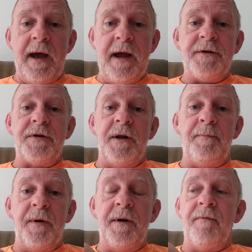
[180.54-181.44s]
actually
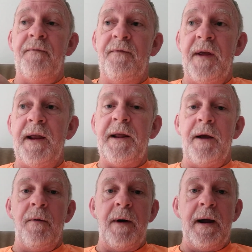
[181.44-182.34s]
put a
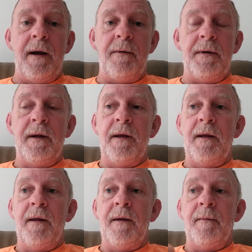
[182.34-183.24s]
video out,
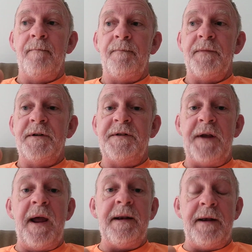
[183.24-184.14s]

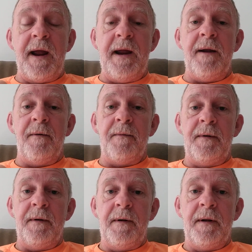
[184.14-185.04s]
sat
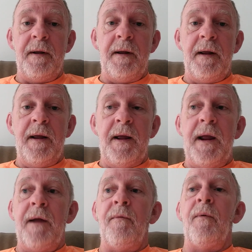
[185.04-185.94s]
down,
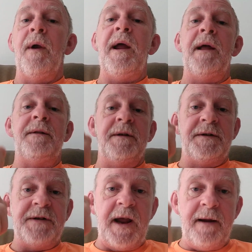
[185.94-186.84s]
and read the
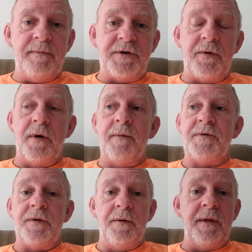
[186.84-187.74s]
same
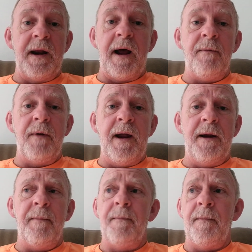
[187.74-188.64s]
scripture that I
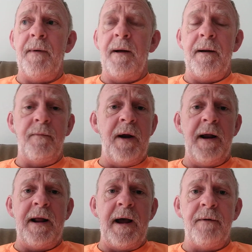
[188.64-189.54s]
read uh,
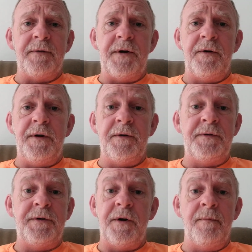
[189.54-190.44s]
read out to
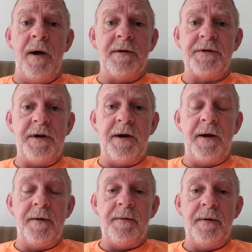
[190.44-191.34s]
you two months
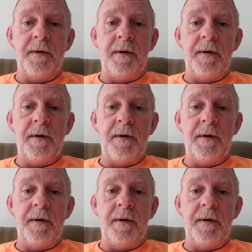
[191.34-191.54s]
ago.